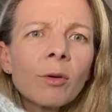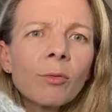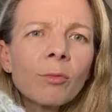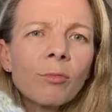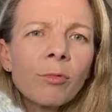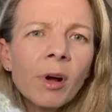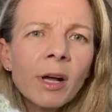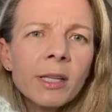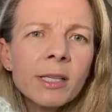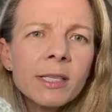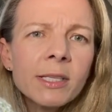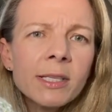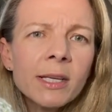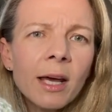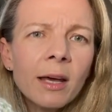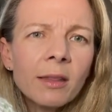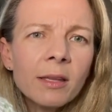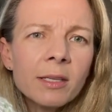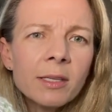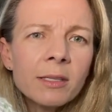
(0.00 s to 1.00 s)
runs
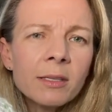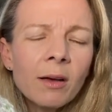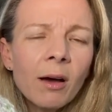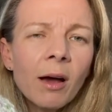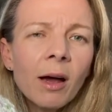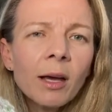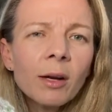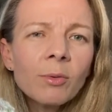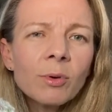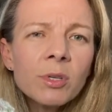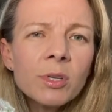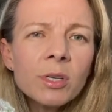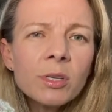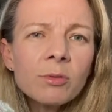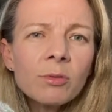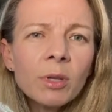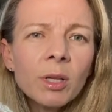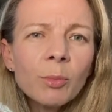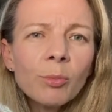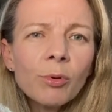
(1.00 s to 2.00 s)
down the side, which is
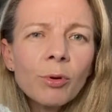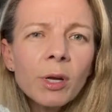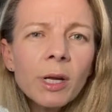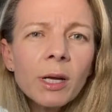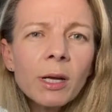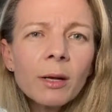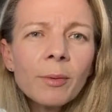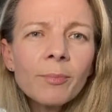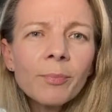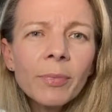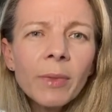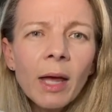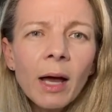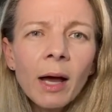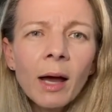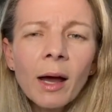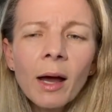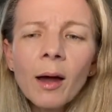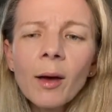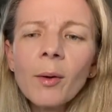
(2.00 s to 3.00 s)
really pretty.
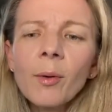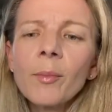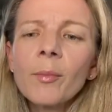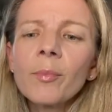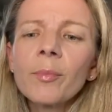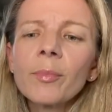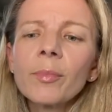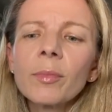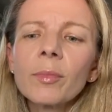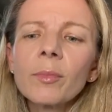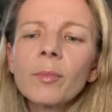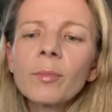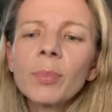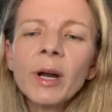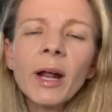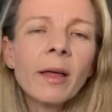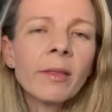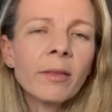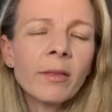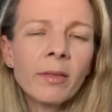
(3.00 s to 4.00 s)
But
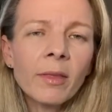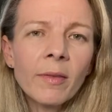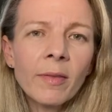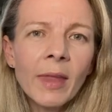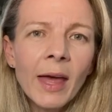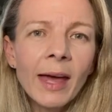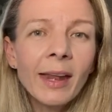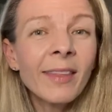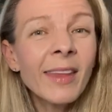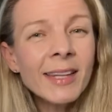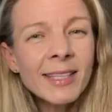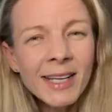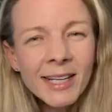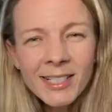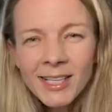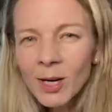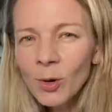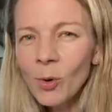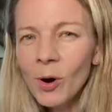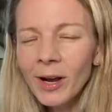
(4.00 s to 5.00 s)
other than that, and that's
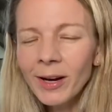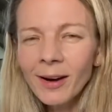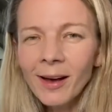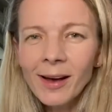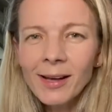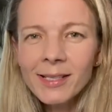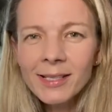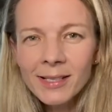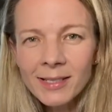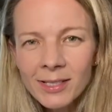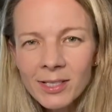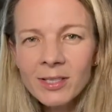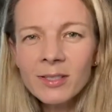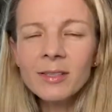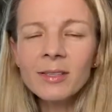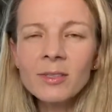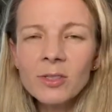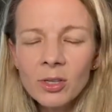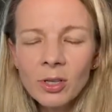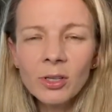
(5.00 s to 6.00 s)
actually quite nice because it just
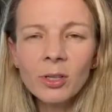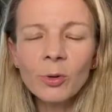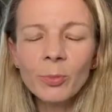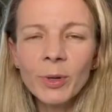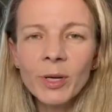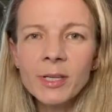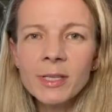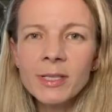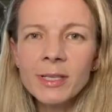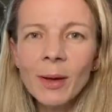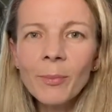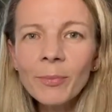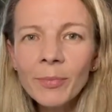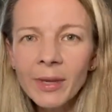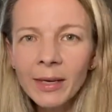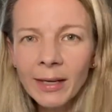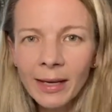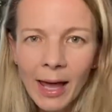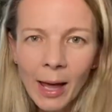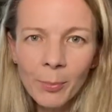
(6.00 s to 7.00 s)
gives you a little bit of
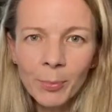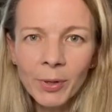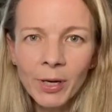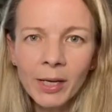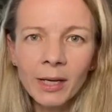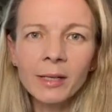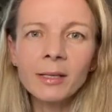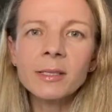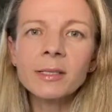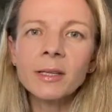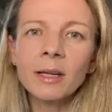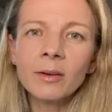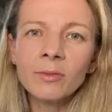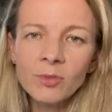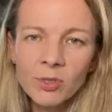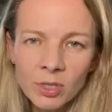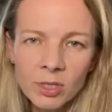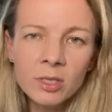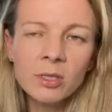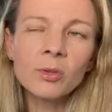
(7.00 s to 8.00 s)
something happening instead of
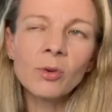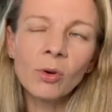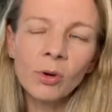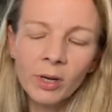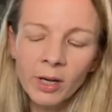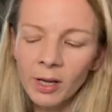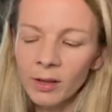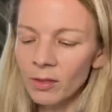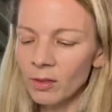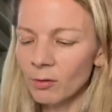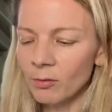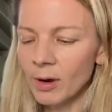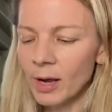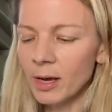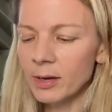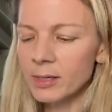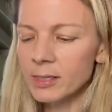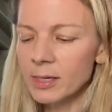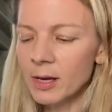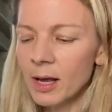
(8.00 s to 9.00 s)
just stocking it in the
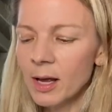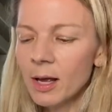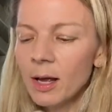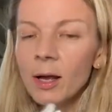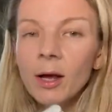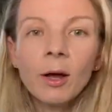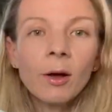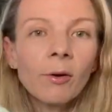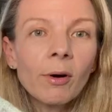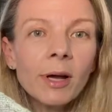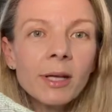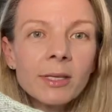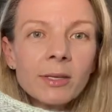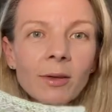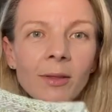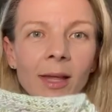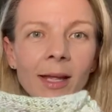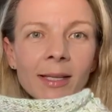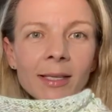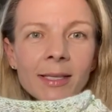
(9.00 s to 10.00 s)
round. Right, so
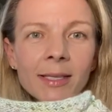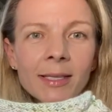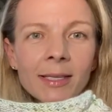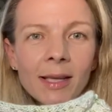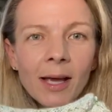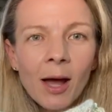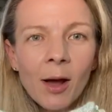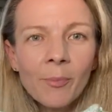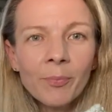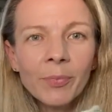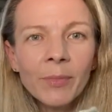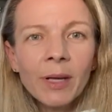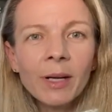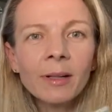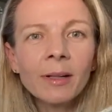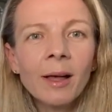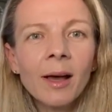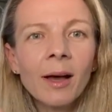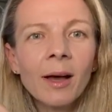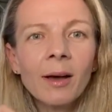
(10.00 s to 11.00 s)
that's
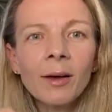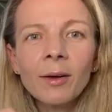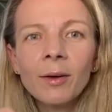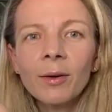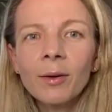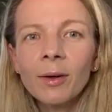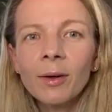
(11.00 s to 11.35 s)
Ilha,